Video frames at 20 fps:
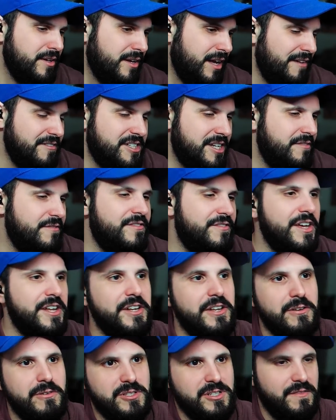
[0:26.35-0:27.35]
I've seen
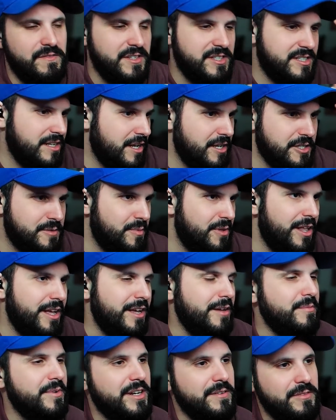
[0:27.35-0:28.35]
videos of the stage
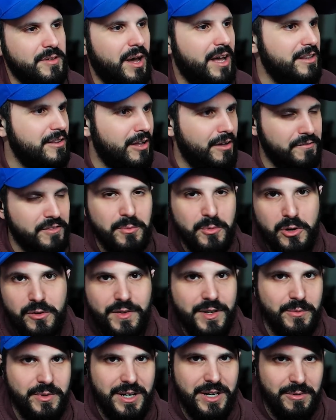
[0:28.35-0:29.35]
play, but I loved the
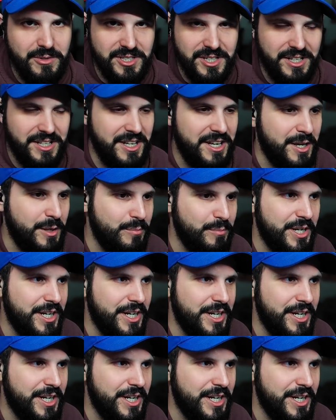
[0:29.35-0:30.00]
movie when I was a kid.